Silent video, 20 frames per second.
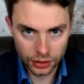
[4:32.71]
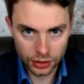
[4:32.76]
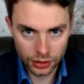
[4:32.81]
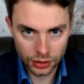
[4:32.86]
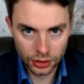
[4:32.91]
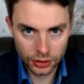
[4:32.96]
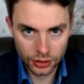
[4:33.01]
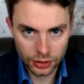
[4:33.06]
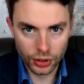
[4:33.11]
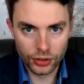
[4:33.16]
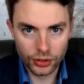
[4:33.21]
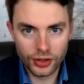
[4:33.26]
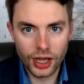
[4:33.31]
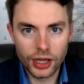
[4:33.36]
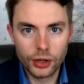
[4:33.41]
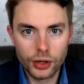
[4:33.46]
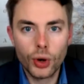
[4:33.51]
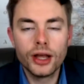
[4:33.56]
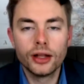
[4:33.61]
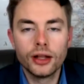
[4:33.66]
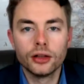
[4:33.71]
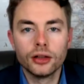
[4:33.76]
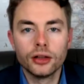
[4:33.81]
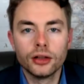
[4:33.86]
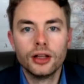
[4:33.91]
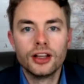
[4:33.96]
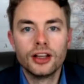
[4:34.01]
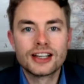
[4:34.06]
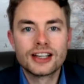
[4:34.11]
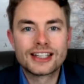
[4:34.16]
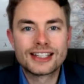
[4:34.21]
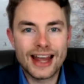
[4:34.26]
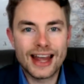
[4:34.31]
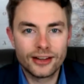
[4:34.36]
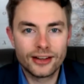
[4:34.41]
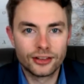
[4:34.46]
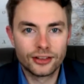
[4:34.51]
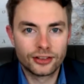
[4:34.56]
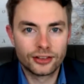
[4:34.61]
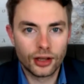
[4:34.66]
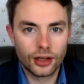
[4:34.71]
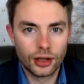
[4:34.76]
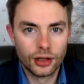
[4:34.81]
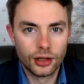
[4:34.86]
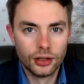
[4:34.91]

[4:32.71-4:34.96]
but they will censor